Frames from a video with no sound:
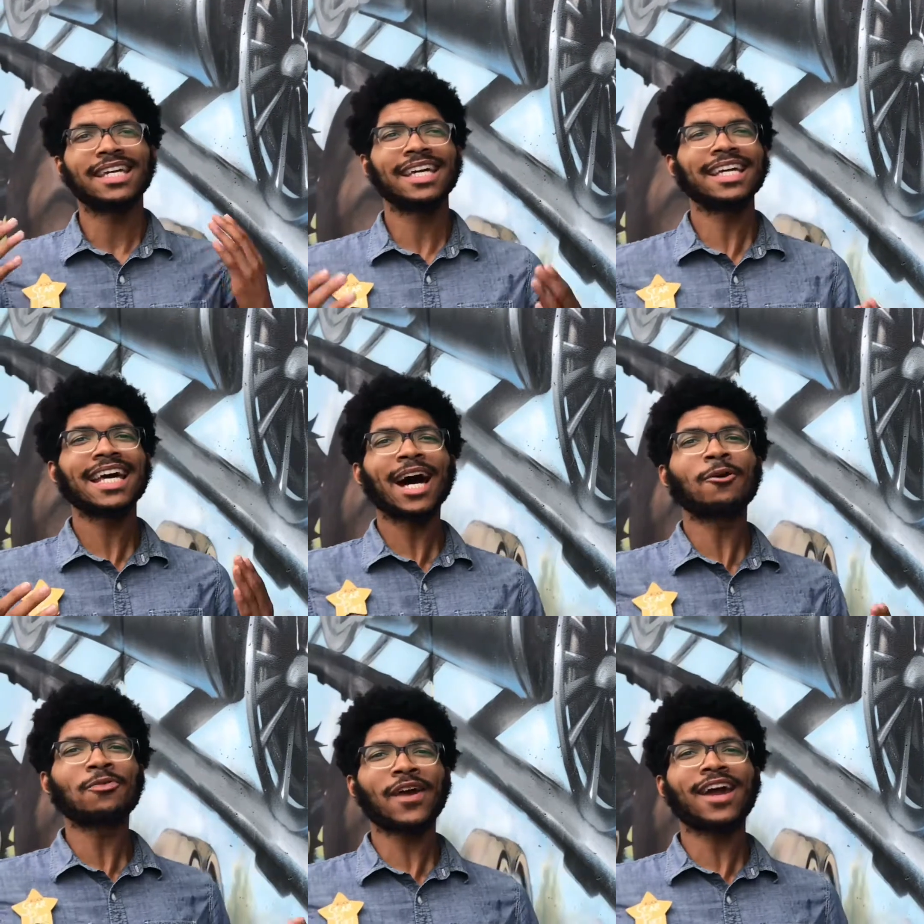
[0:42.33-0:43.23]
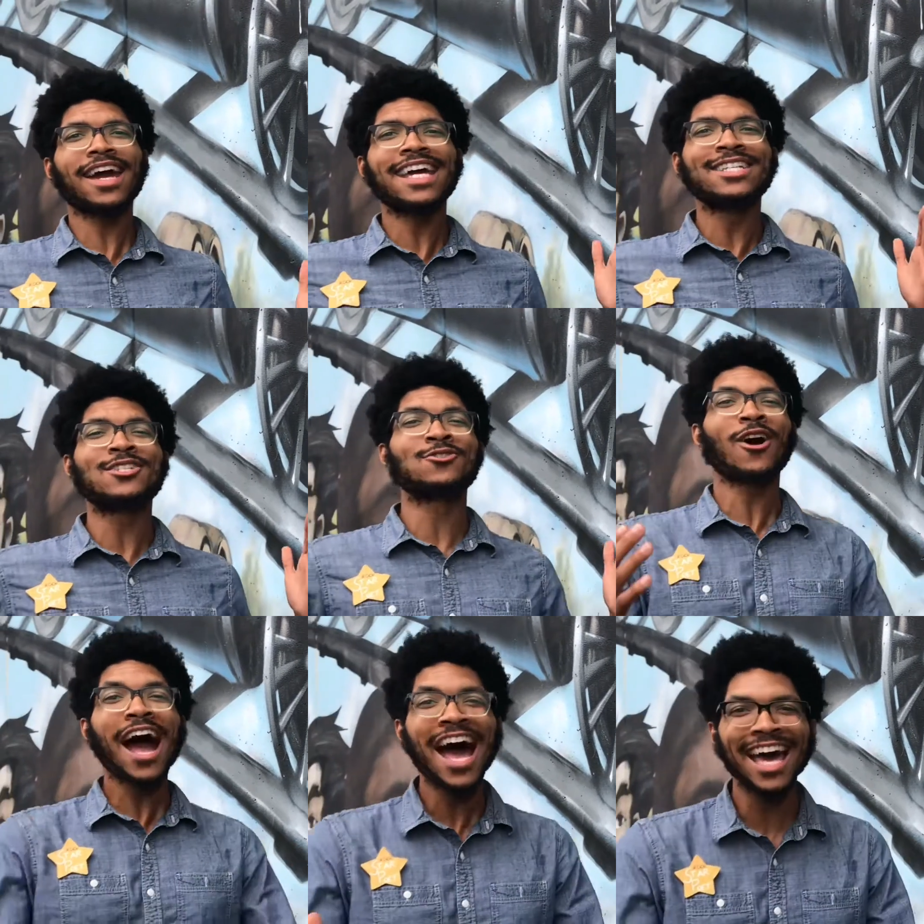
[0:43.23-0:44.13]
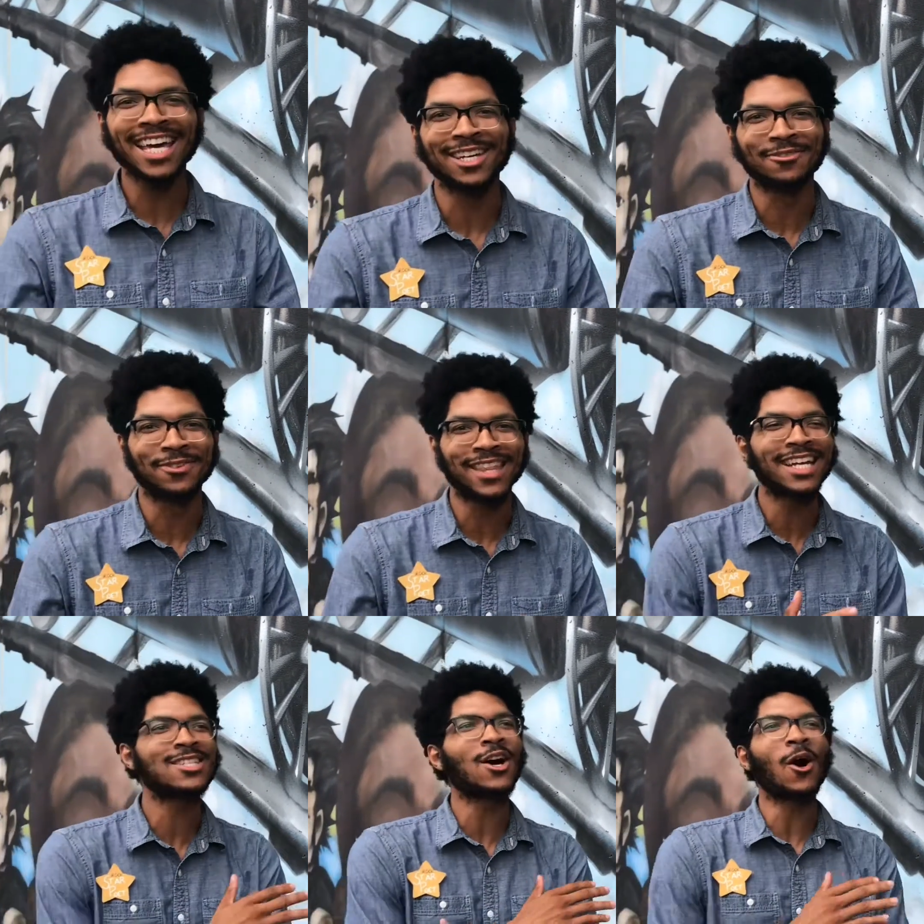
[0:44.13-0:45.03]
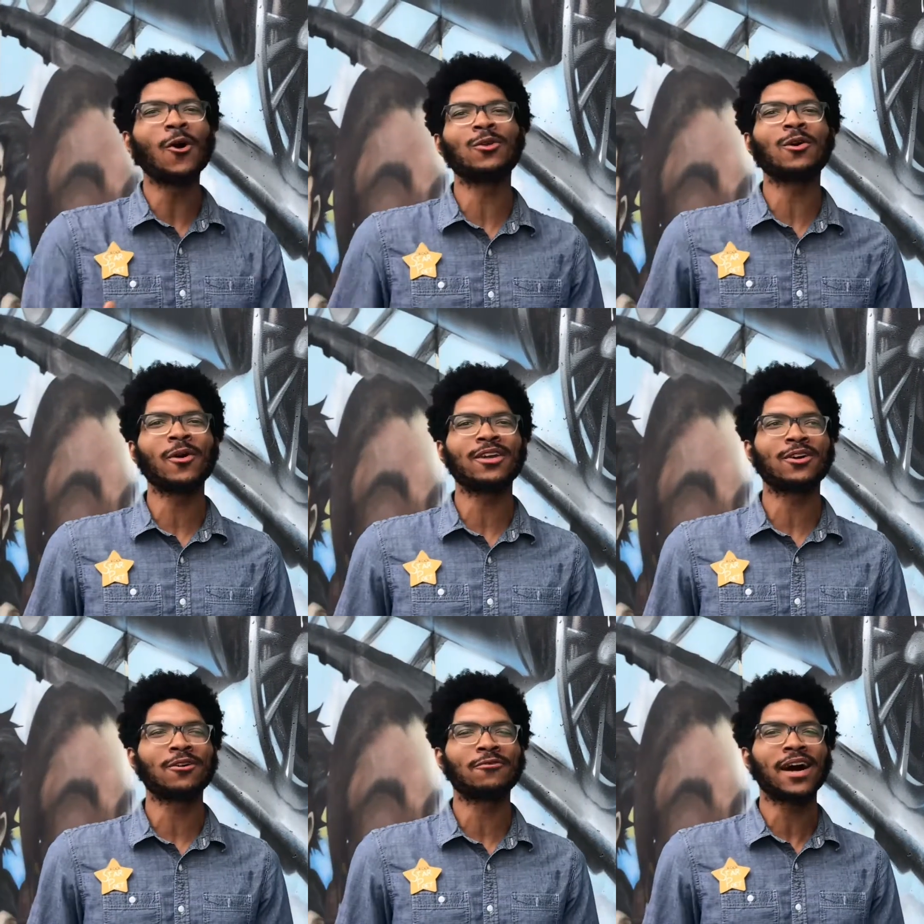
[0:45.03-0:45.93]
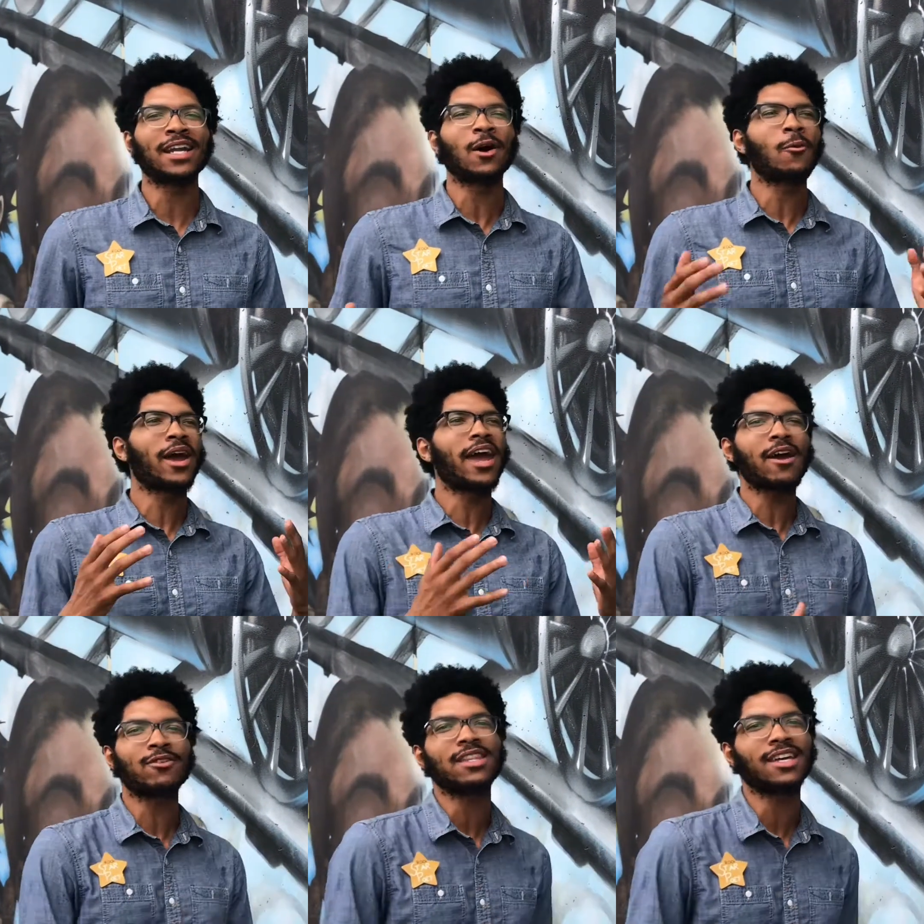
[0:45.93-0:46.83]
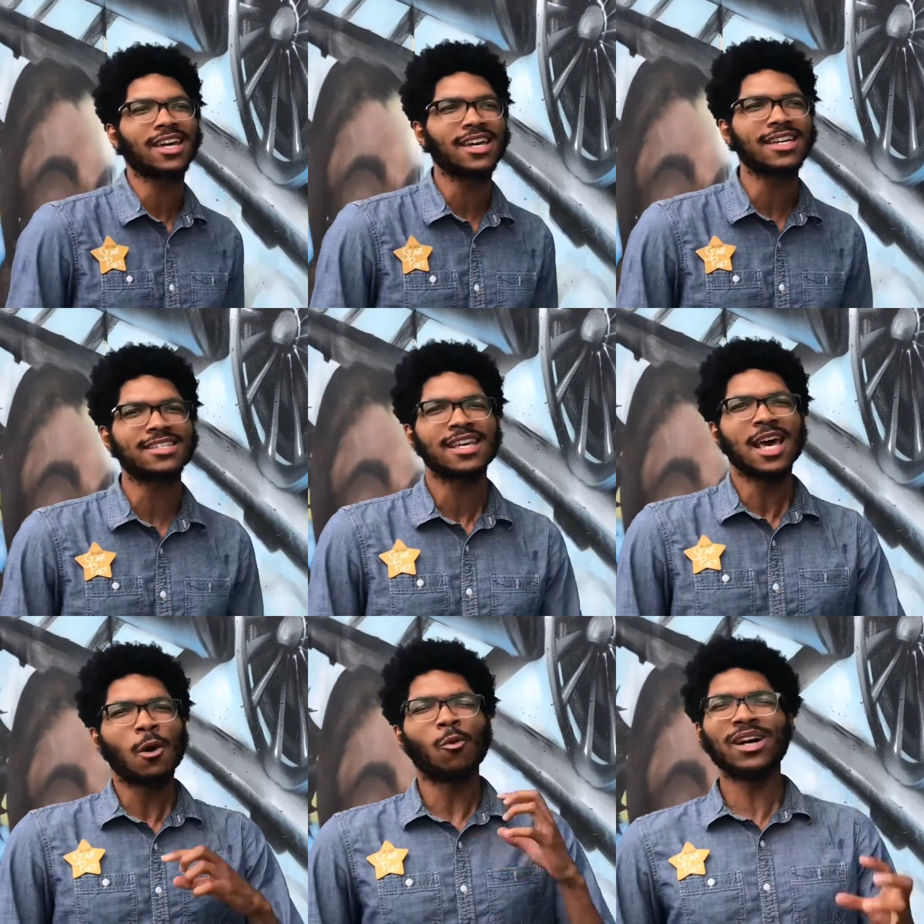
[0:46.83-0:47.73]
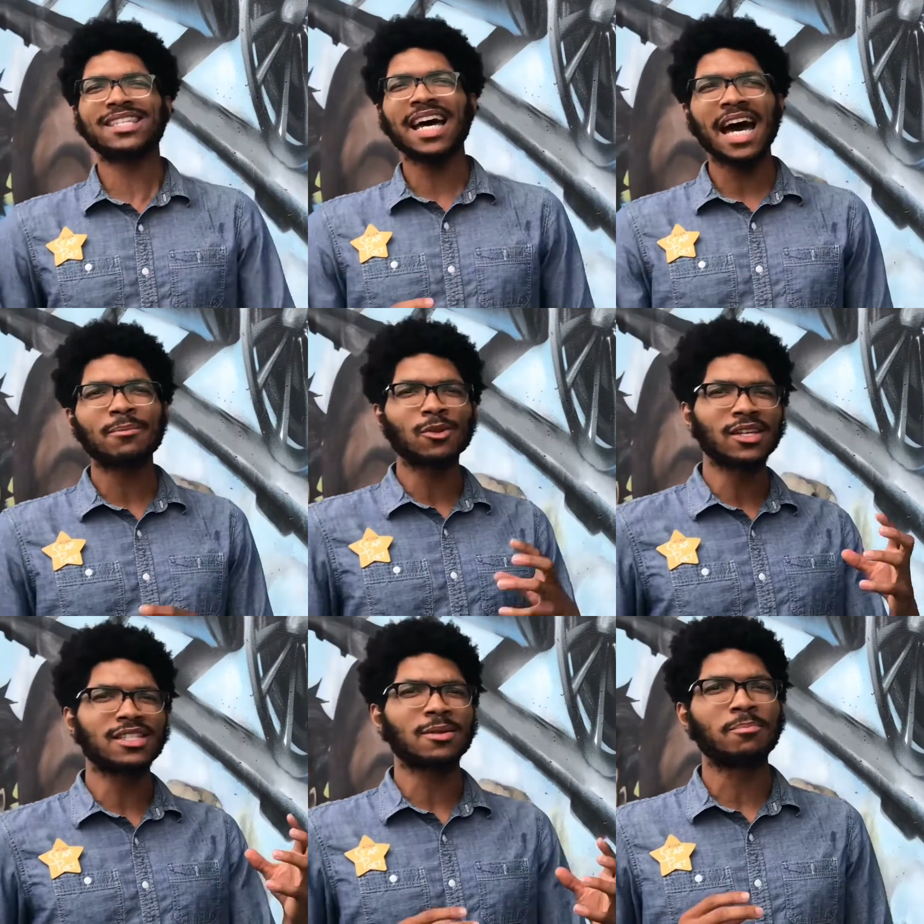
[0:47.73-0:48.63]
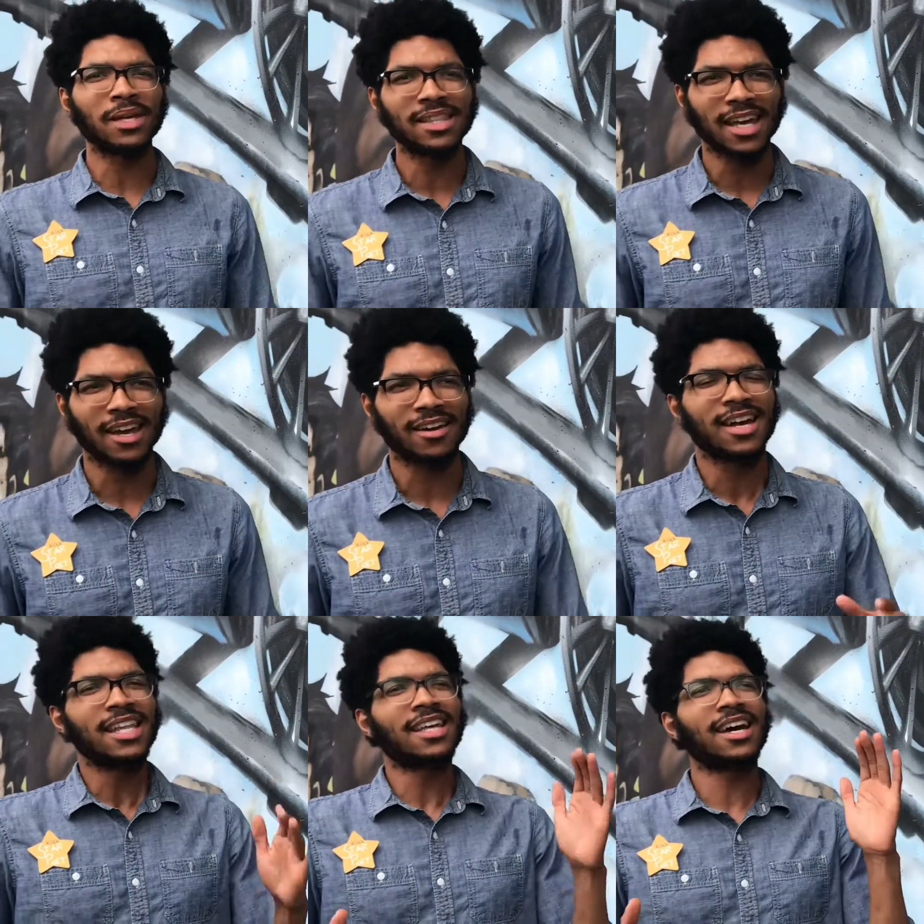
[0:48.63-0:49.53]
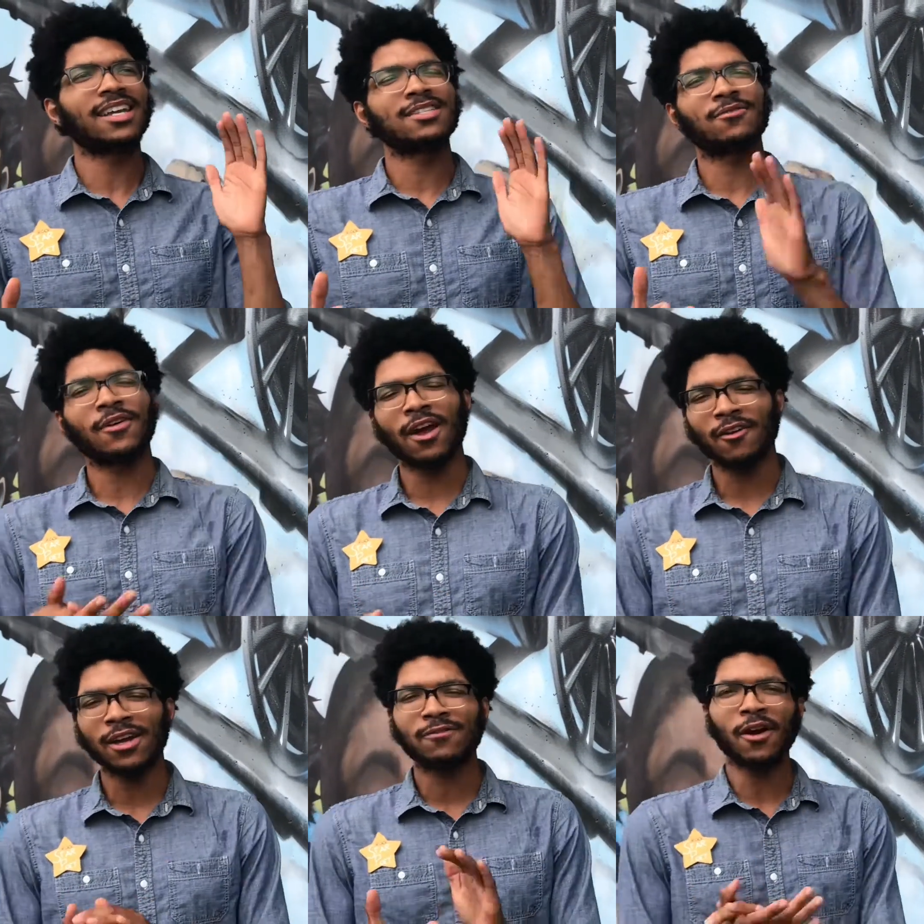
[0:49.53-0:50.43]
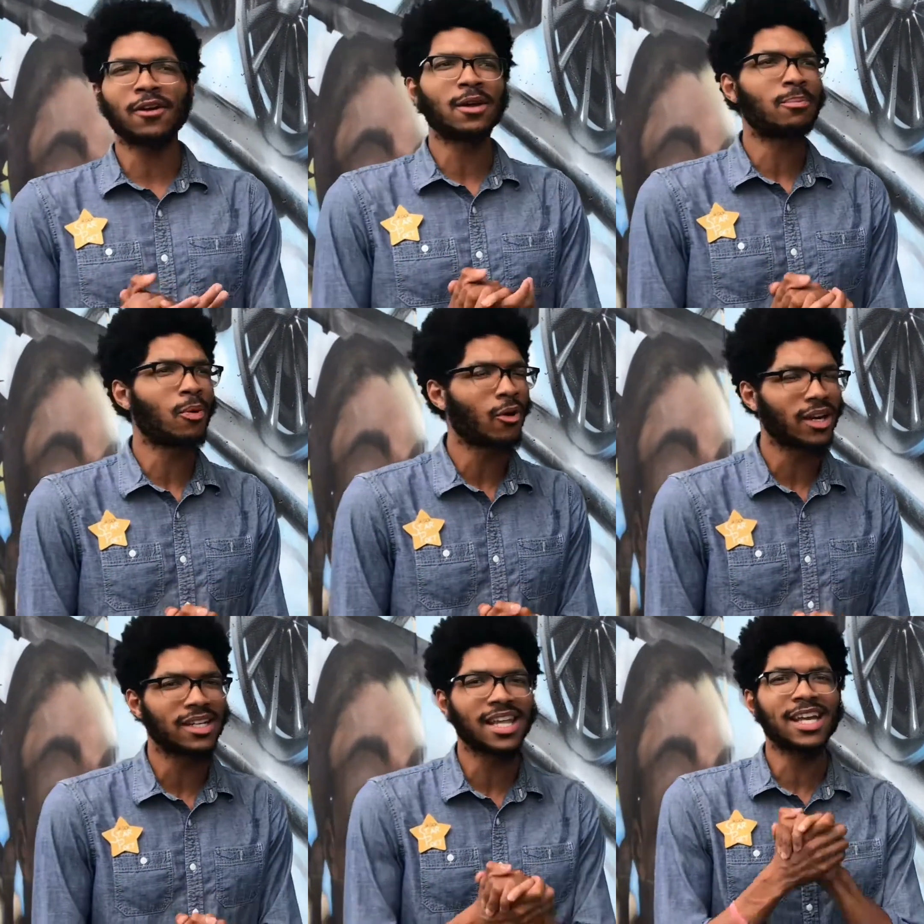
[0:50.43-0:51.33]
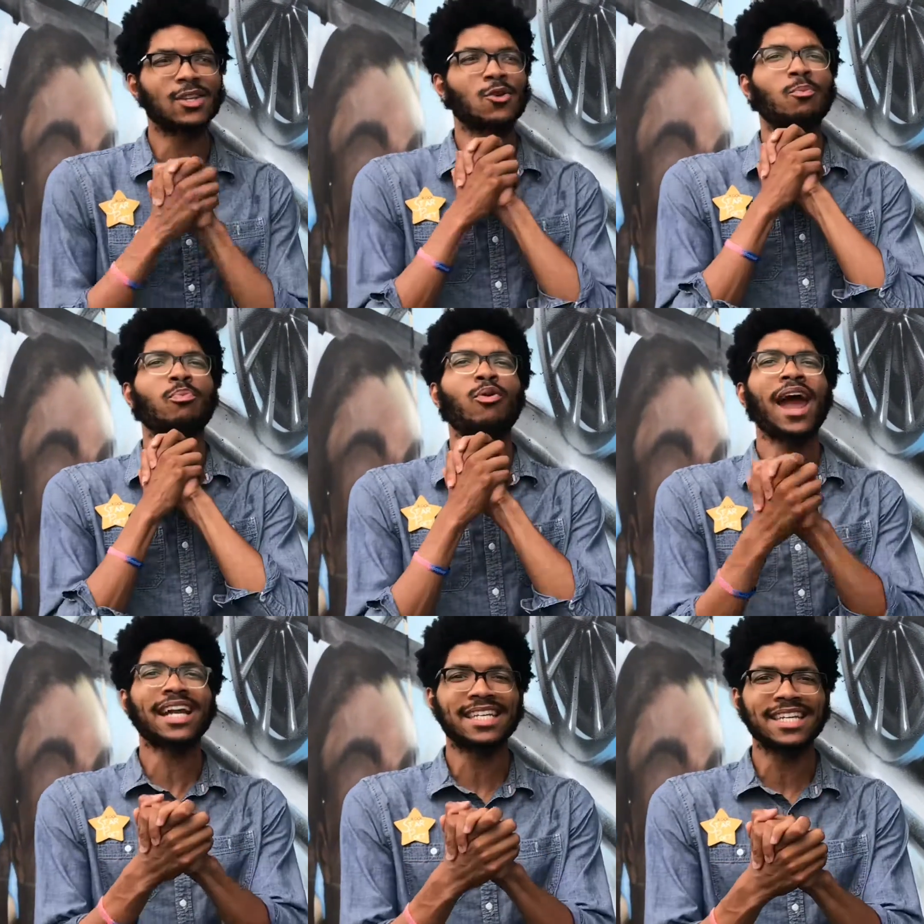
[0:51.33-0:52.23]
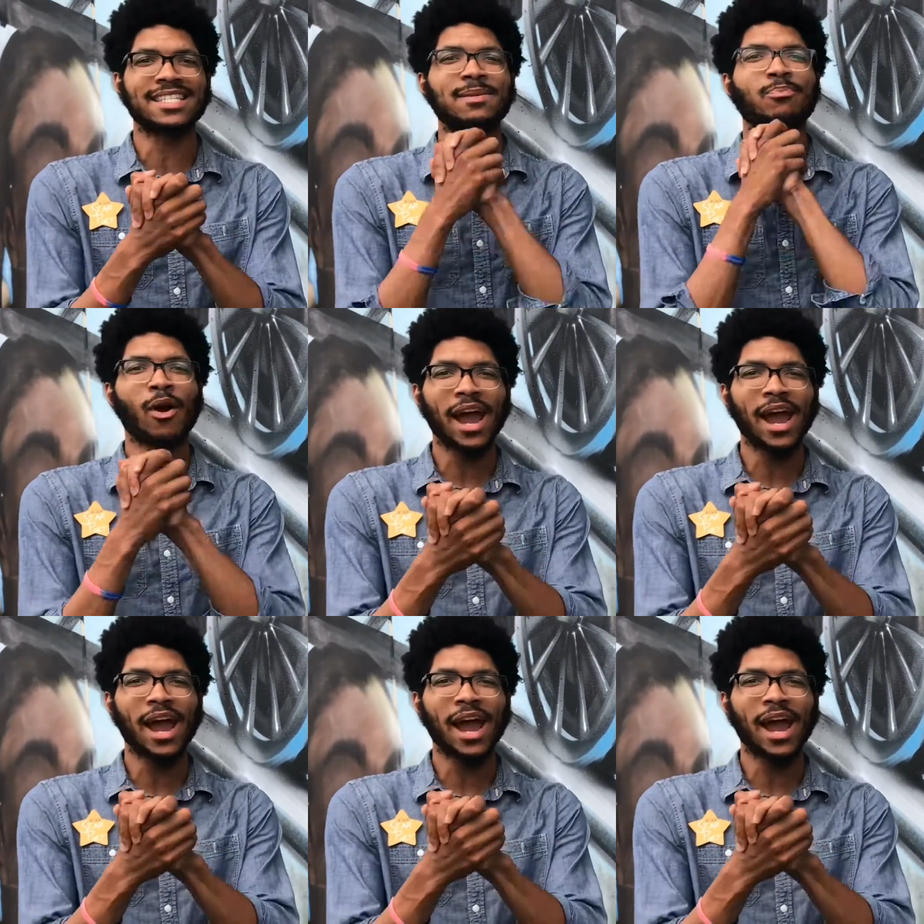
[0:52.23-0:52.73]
Get out there and drive. That is the only way you're gonna find out where everything is, what time you need to be there. Now it is very, very important that you practice.